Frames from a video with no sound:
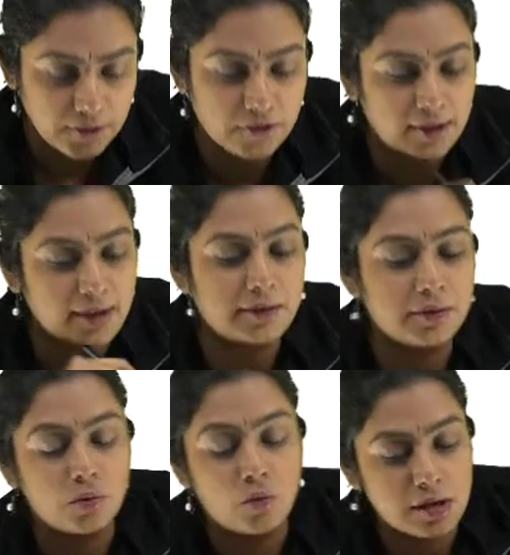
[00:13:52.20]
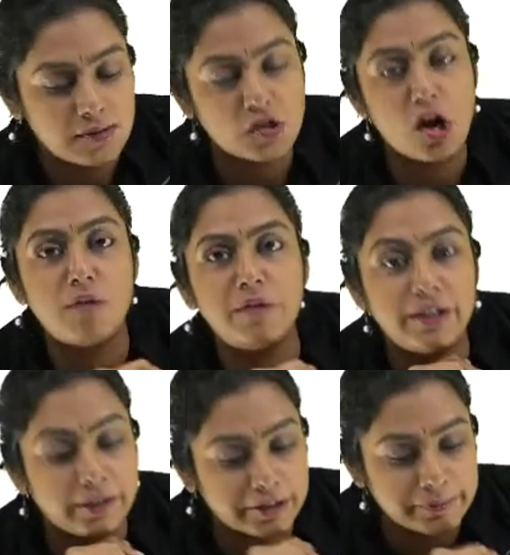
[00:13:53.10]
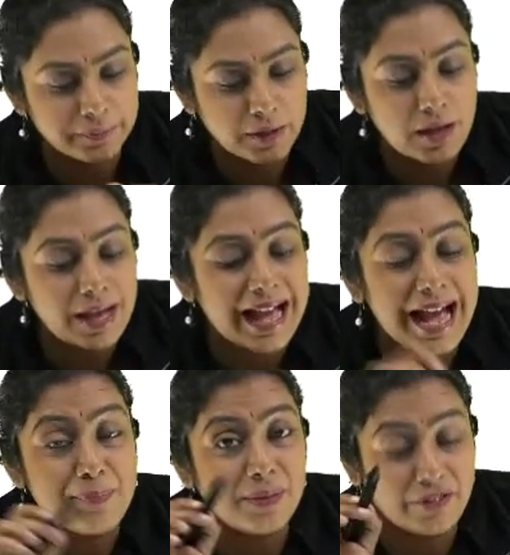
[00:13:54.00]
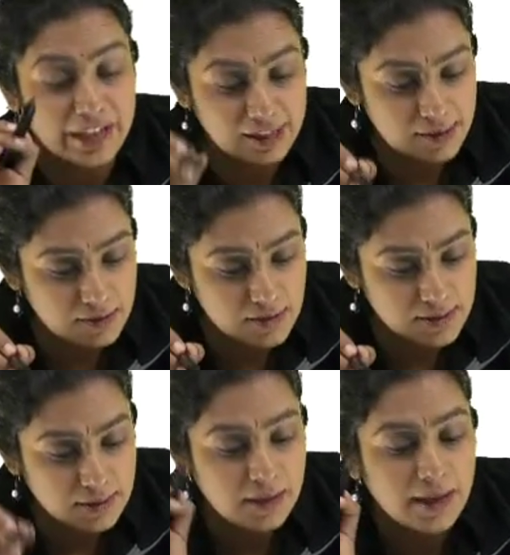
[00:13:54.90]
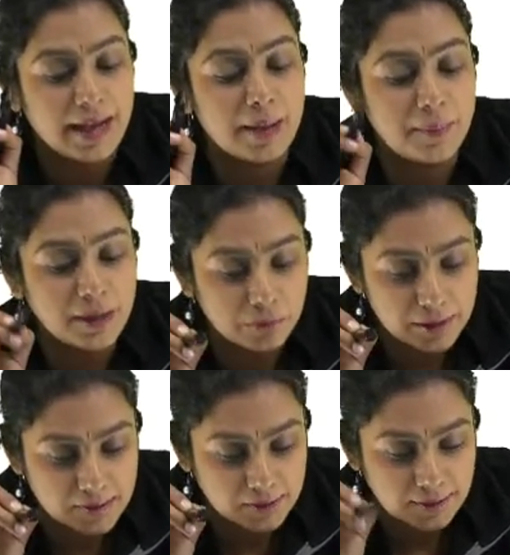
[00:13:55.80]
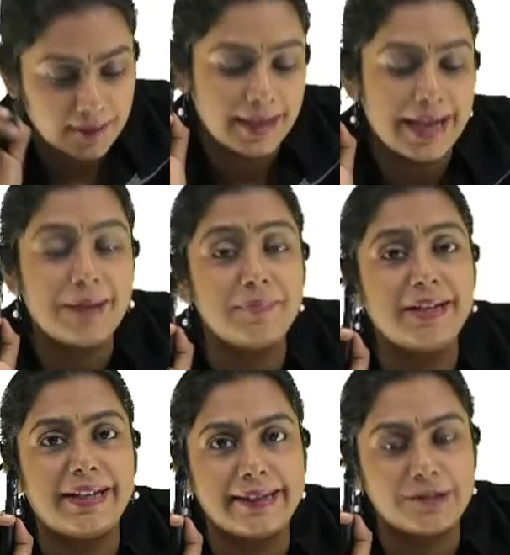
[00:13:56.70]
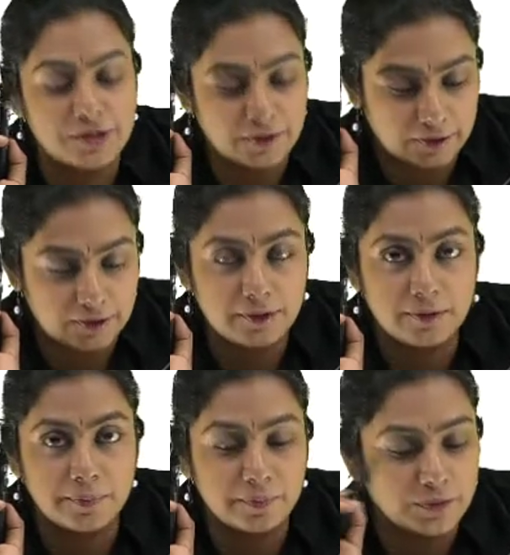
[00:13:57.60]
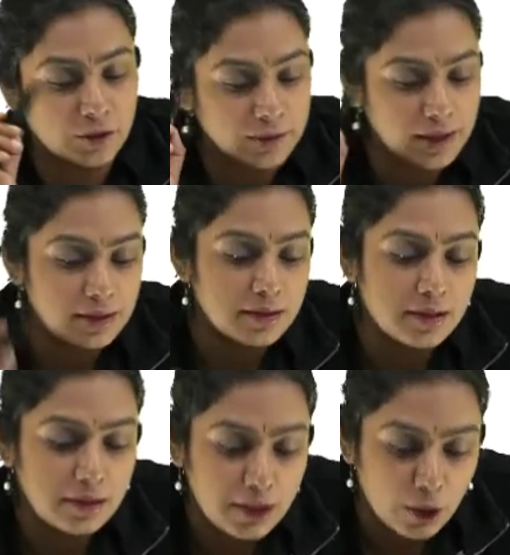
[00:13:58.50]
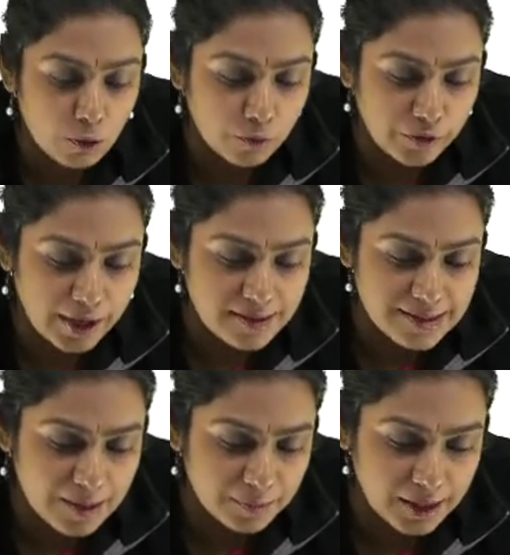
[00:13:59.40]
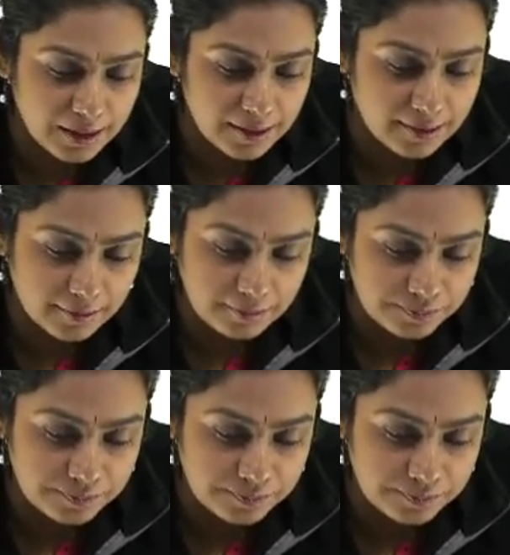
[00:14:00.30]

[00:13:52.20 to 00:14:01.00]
set. What is common here? Ambivalent, ambiguous, ambidextrous. Okay. Now, when something is